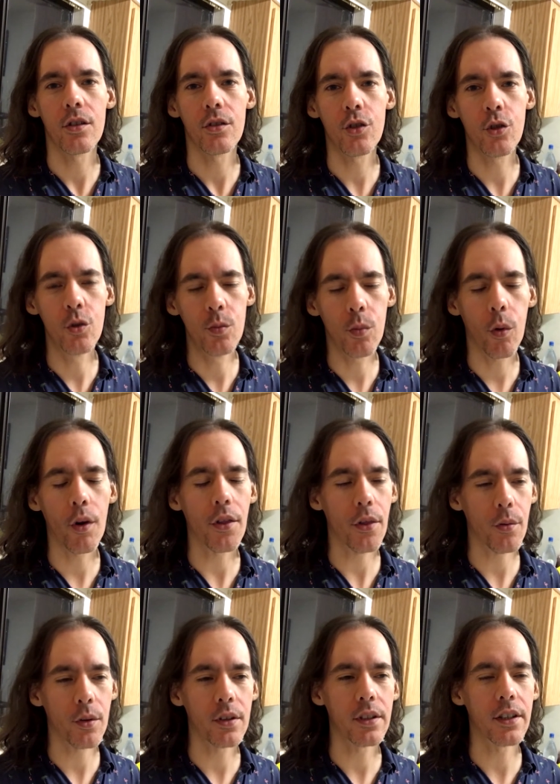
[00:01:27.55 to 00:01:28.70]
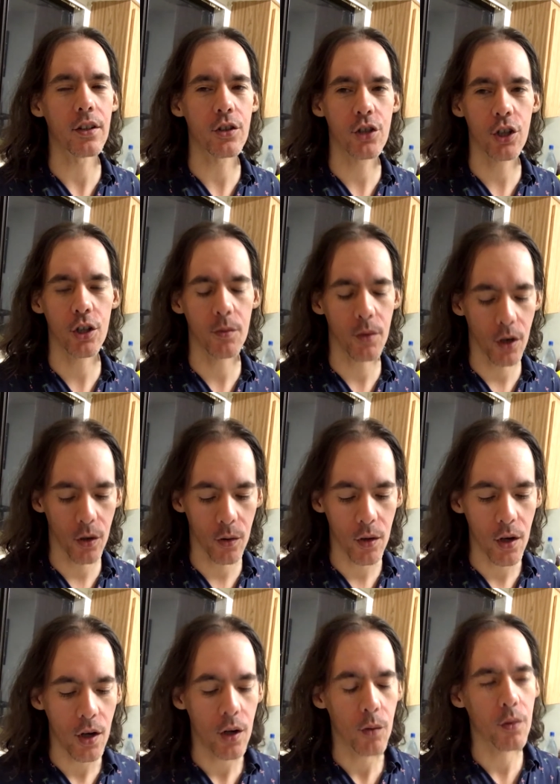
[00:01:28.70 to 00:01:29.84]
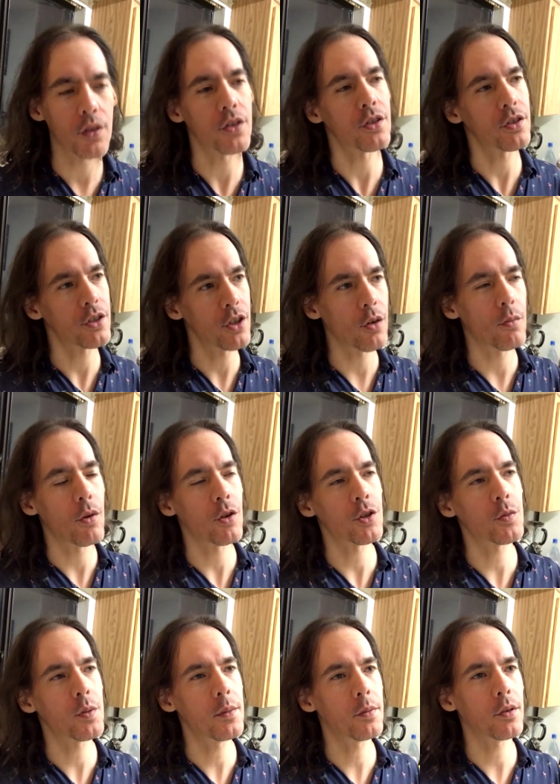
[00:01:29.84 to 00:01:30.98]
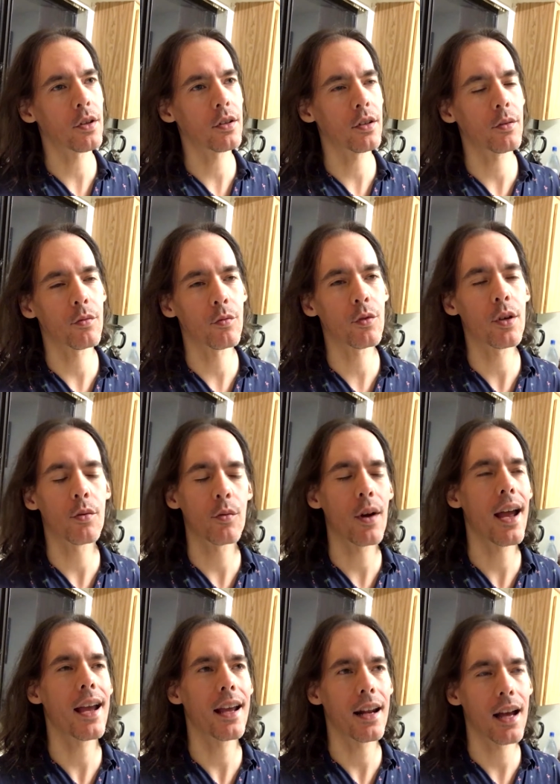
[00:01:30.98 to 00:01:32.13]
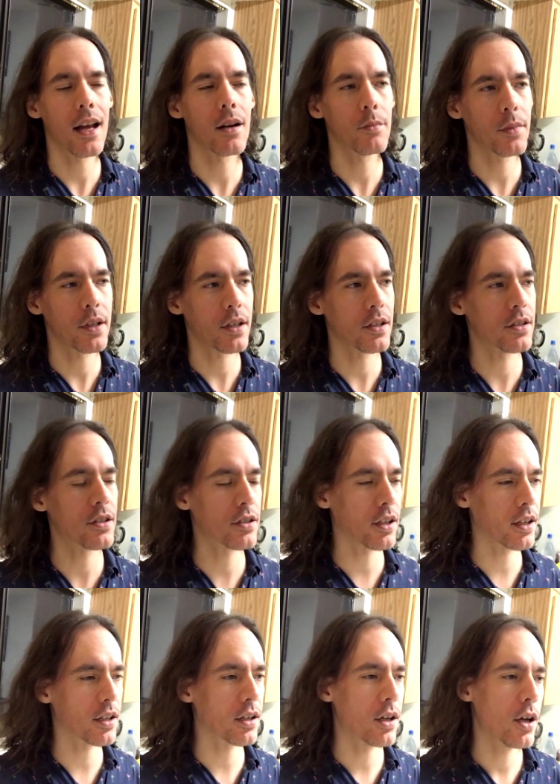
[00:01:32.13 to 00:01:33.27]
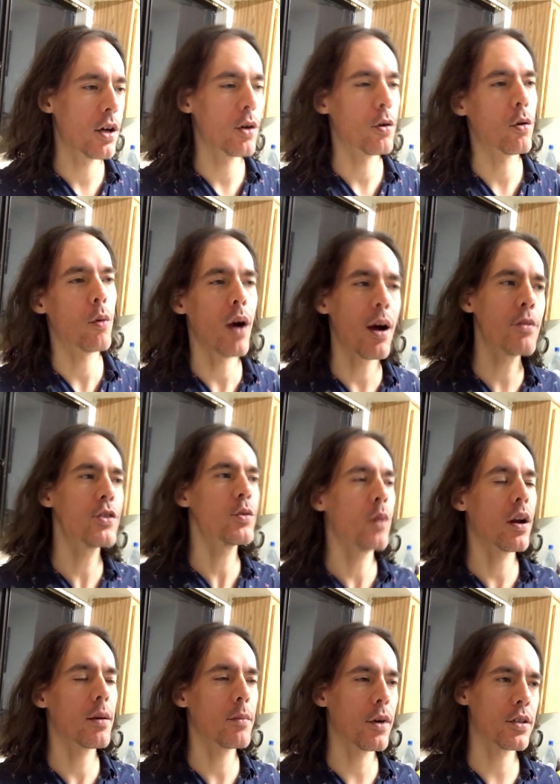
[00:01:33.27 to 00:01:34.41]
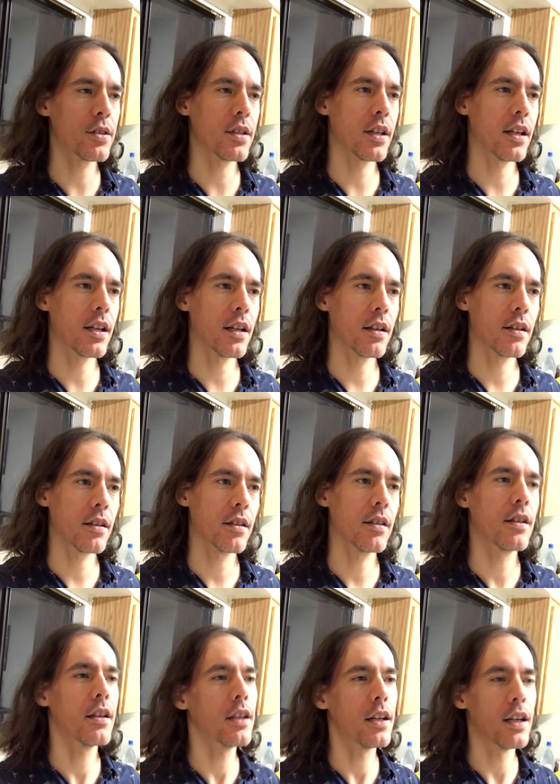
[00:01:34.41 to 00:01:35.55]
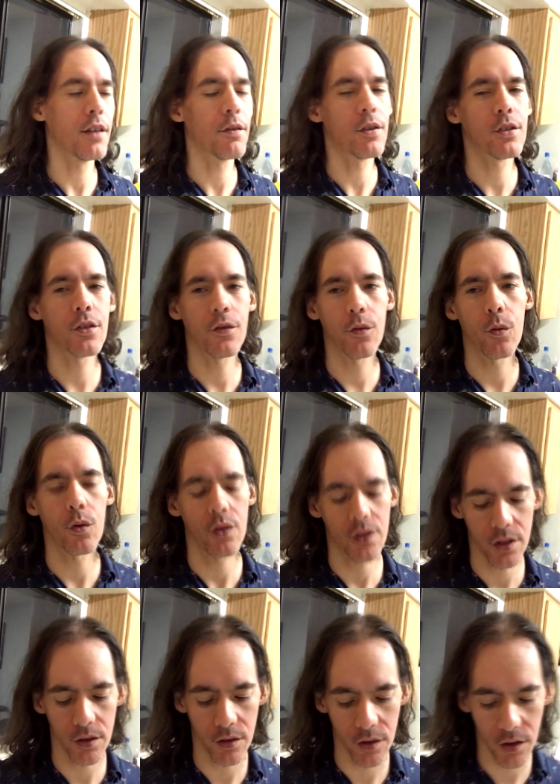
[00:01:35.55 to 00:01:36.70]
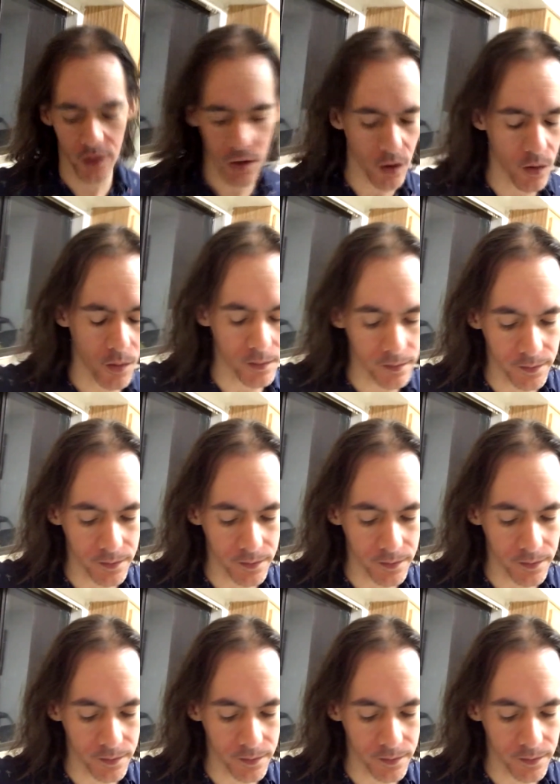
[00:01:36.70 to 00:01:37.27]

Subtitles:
2.3 liter turbo, which, most people are ragging on them because it's like, well, why would you want a Mustang if it's a 4-cylinder? So